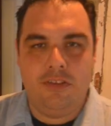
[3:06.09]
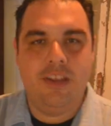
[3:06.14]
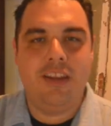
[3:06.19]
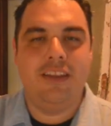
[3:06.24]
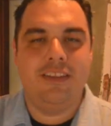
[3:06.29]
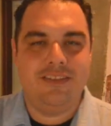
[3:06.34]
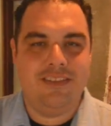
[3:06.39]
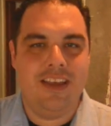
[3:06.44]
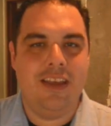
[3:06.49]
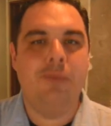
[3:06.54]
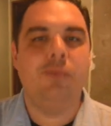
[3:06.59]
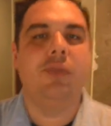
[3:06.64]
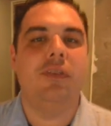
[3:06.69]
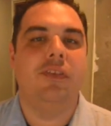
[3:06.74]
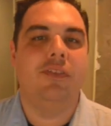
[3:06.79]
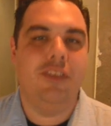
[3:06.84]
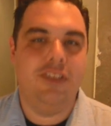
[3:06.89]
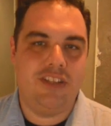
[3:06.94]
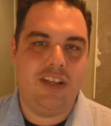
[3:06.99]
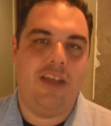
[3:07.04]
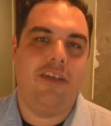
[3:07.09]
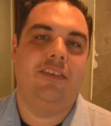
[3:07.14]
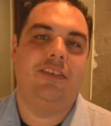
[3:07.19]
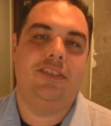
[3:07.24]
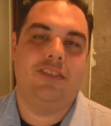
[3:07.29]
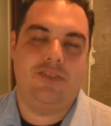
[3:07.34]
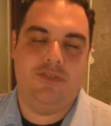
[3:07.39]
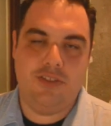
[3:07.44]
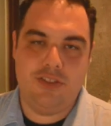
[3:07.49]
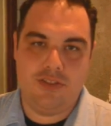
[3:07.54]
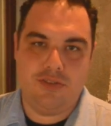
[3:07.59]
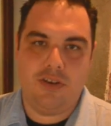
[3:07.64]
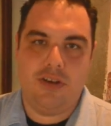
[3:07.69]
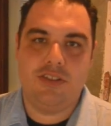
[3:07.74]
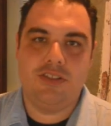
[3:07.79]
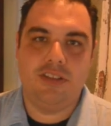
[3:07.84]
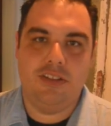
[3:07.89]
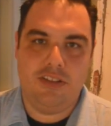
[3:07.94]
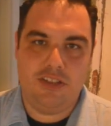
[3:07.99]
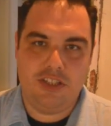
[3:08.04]
An example of the challenges of
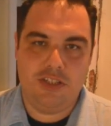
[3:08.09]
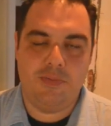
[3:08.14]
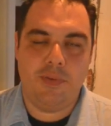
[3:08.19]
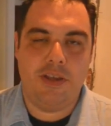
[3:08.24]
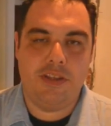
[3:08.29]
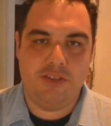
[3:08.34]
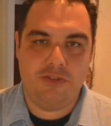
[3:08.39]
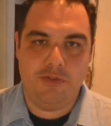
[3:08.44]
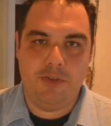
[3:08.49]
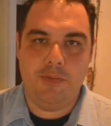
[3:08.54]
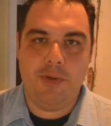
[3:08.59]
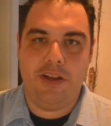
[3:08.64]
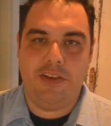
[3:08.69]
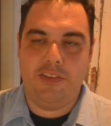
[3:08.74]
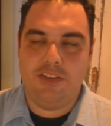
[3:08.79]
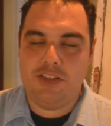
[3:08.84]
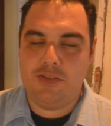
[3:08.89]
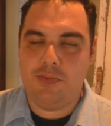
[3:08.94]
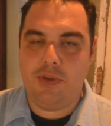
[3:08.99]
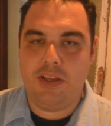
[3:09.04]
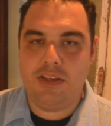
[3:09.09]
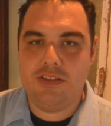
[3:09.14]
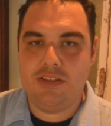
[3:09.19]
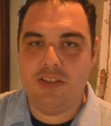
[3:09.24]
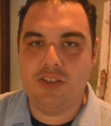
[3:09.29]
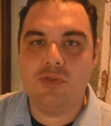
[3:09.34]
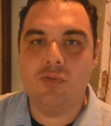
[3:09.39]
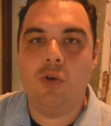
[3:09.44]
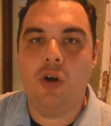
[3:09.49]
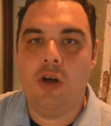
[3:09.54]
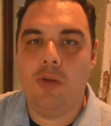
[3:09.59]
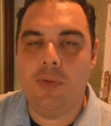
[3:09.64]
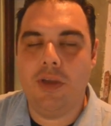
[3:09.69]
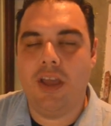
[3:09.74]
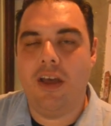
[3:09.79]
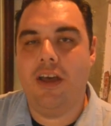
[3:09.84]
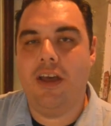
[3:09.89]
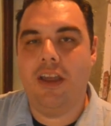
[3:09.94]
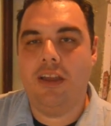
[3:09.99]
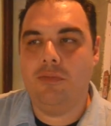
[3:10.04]
construction in this space and rebound of this space, this wall
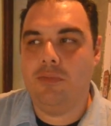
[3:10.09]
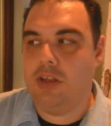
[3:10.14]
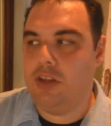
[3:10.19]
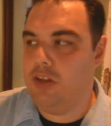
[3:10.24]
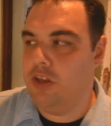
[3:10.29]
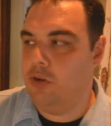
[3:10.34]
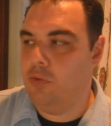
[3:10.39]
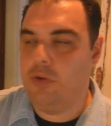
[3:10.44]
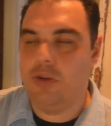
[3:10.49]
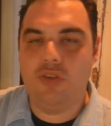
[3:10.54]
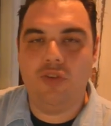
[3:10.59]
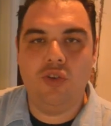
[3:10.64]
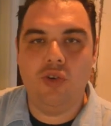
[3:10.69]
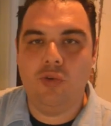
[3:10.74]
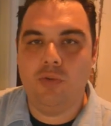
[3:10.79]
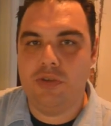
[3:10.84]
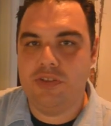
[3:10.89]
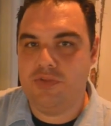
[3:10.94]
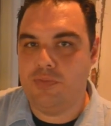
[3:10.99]
behind me no one knew was